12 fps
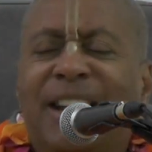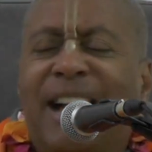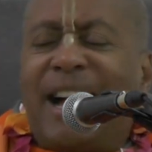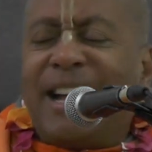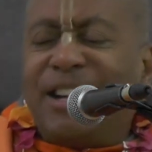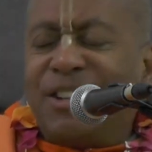the
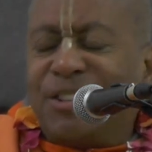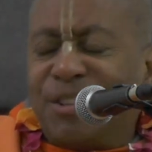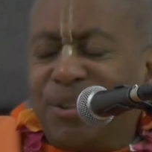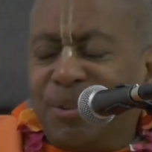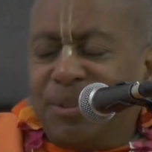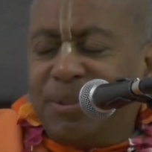line
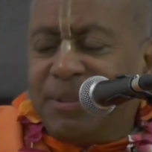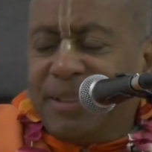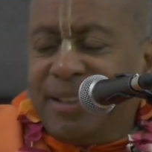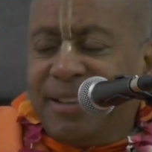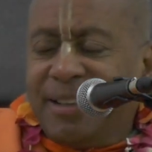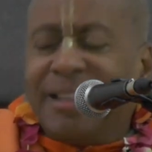into
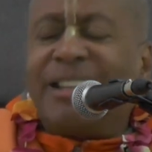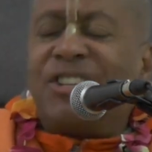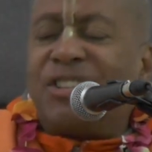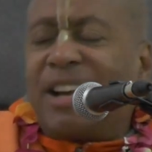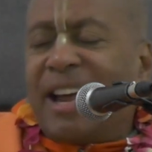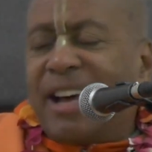
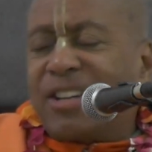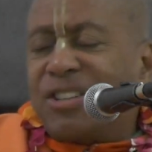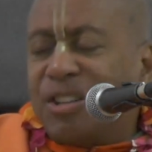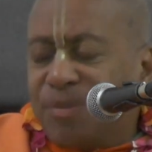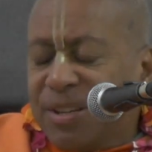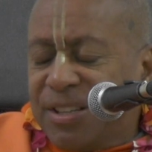illicit
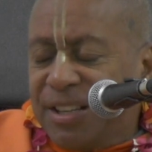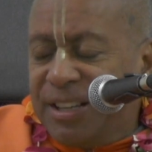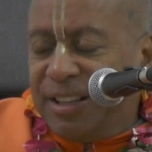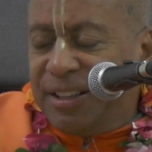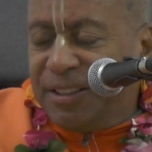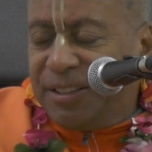activity.